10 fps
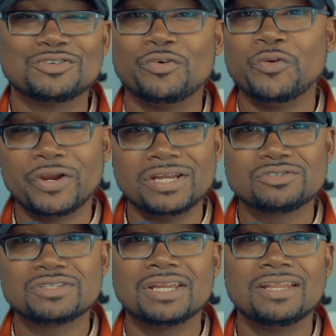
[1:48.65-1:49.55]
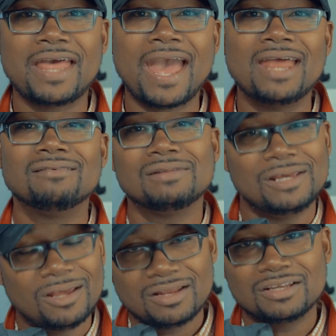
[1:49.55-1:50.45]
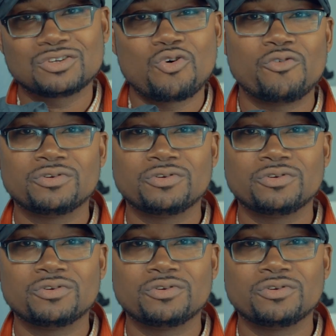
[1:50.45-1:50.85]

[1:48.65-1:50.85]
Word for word: So if you're interested in that, let's go